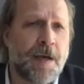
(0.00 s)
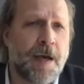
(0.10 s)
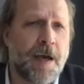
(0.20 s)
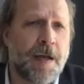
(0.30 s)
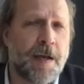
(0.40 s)

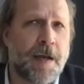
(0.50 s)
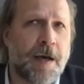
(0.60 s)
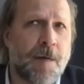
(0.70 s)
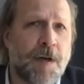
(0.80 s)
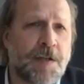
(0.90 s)
and
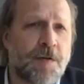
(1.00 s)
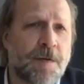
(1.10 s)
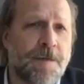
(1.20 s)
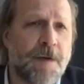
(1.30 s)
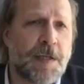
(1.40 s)
went to a
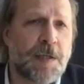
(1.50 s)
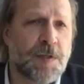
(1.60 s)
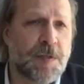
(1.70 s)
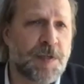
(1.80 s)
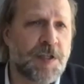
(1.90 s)
friend's with
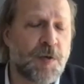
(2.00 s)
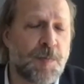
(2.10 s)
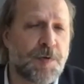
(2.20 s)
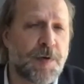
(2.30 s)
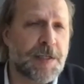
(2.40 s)
some
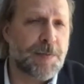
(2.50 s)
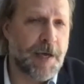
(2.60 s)
stoop drinks.